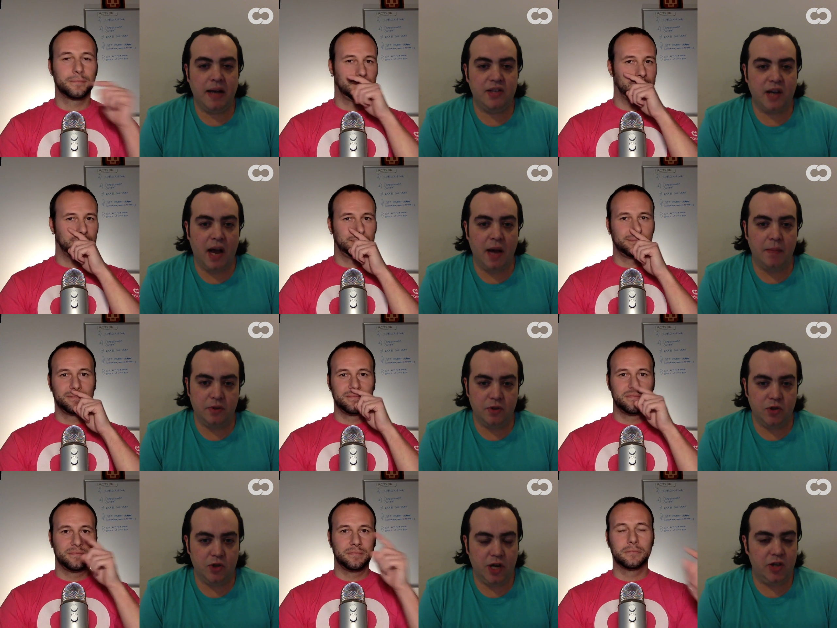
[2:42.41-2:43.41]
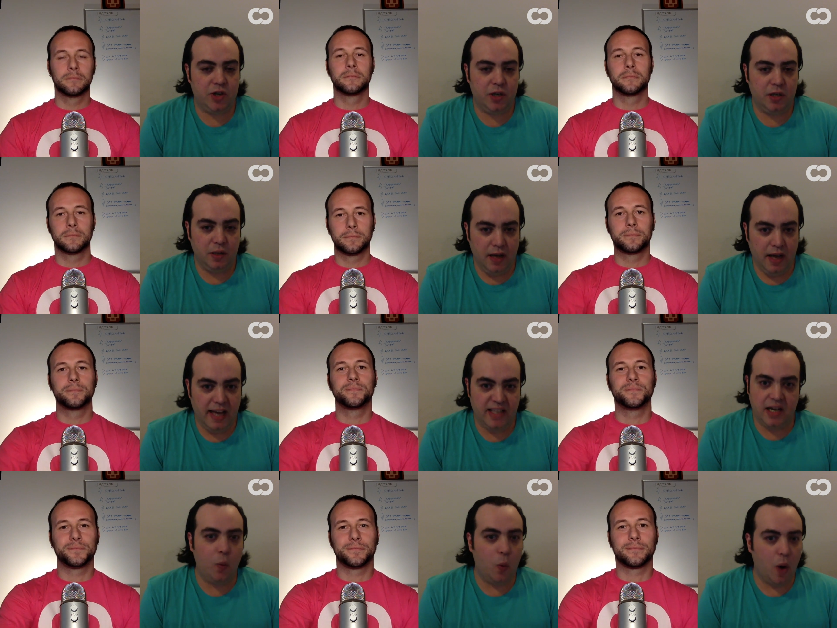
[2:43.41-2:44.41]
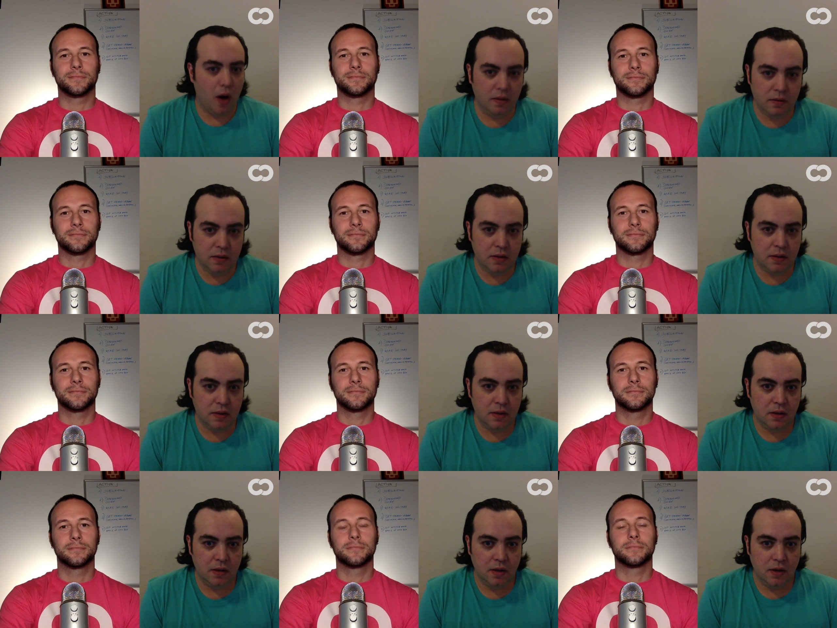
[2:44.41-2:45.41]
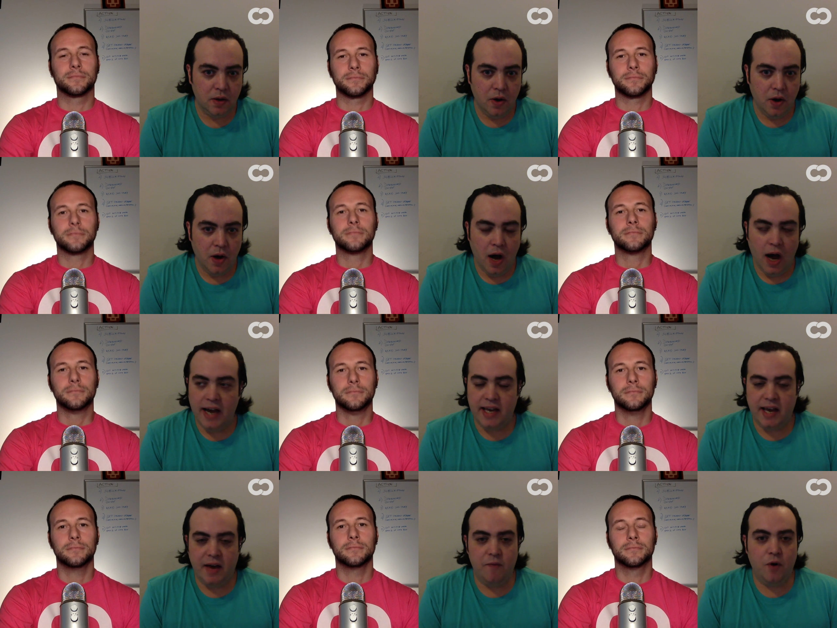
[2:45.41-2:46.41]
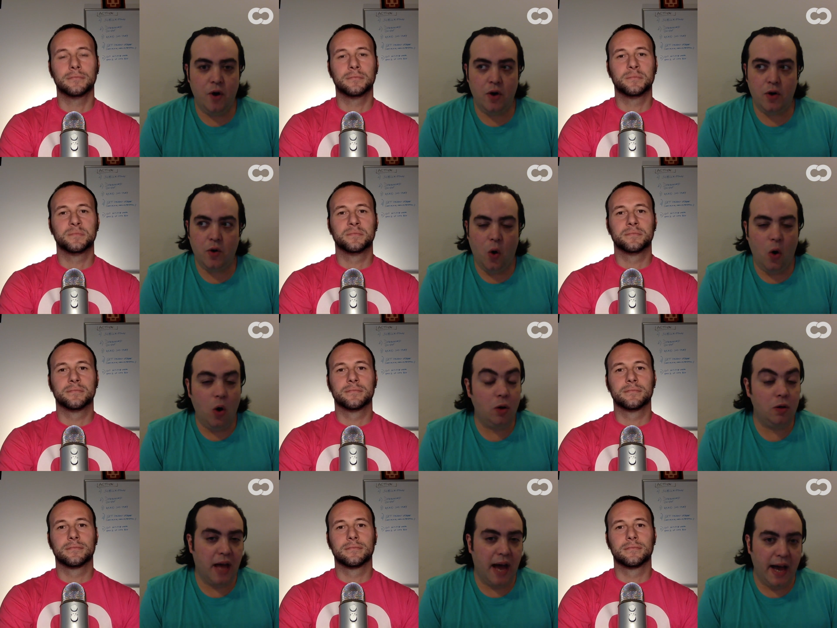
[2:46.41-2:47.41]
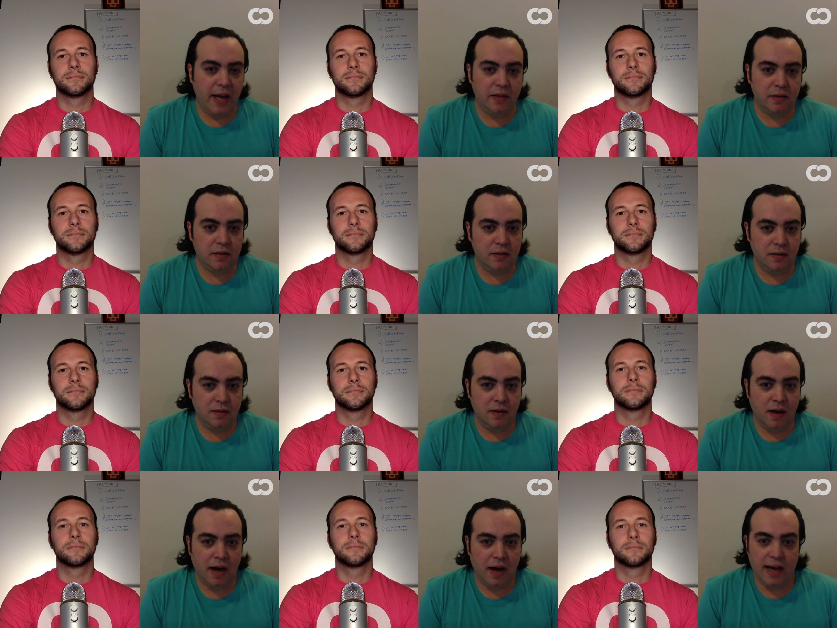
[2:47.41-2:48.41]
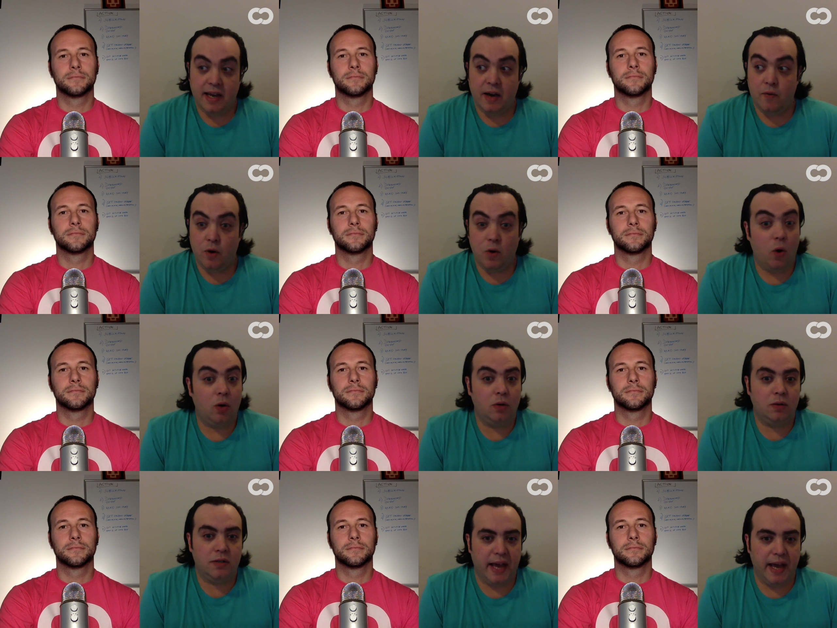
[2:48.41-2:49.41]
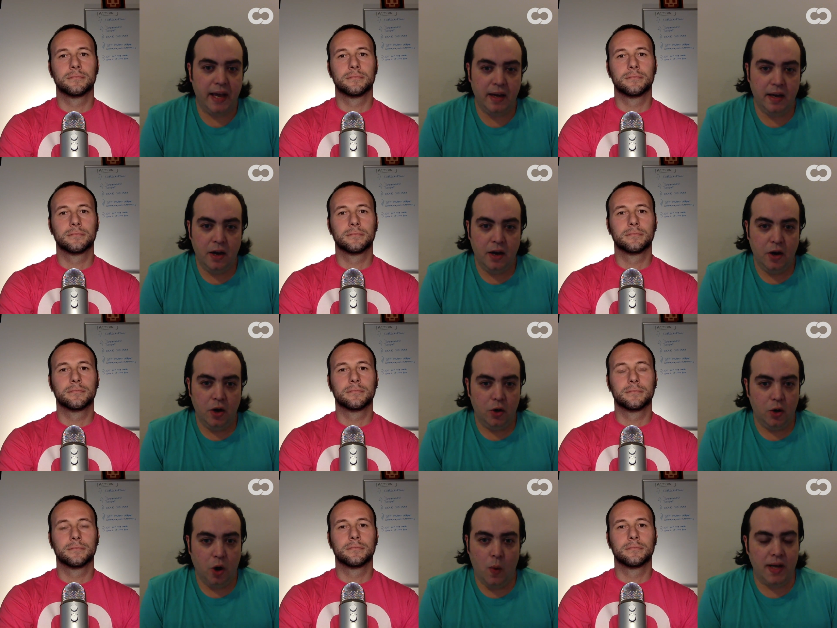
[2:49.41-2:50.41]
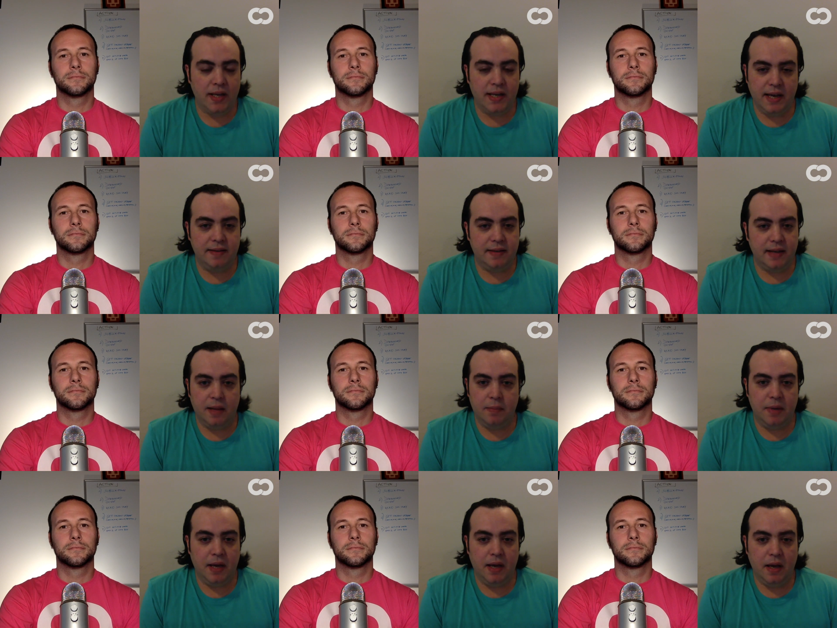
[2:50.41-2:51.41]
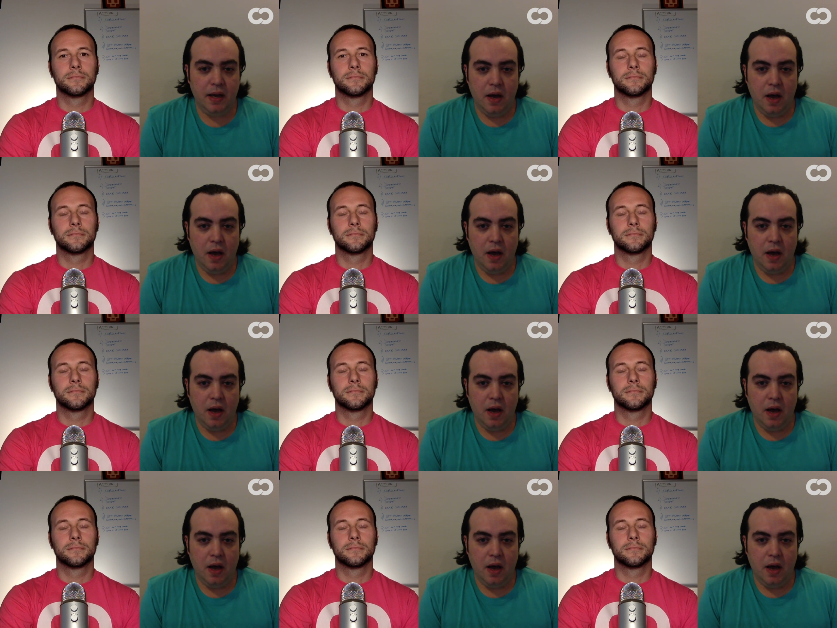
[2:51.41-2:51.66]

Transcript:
Speaker 1: my time schedule as I want. I can work all night. I can work all day. No one can tell me